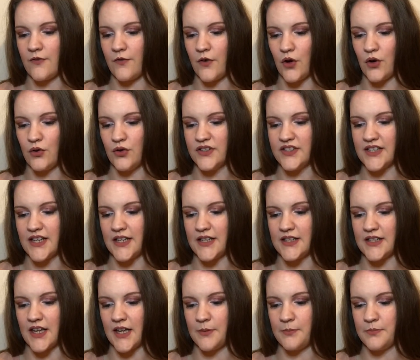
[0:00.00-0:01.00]
For all skin
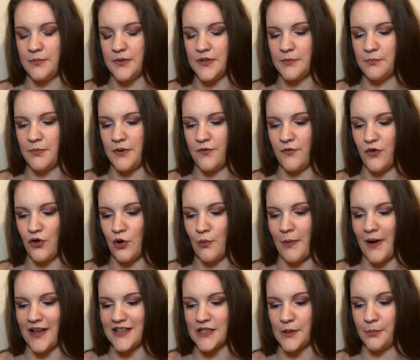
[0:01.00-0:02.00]
types, before
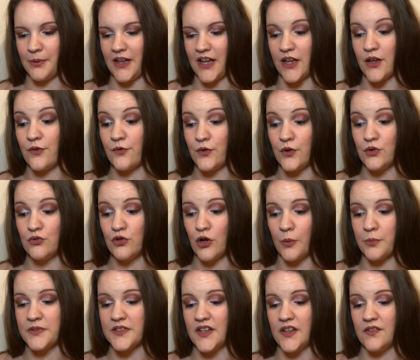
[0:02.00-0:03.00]
bed, apply a few
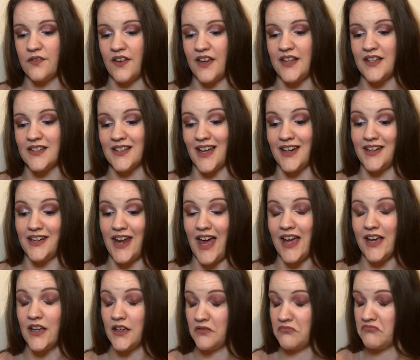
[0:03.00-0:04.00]
drops to the face and
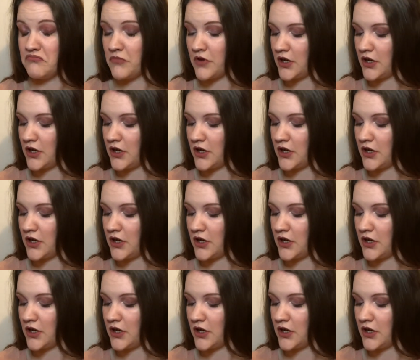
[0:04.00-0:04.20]
neck.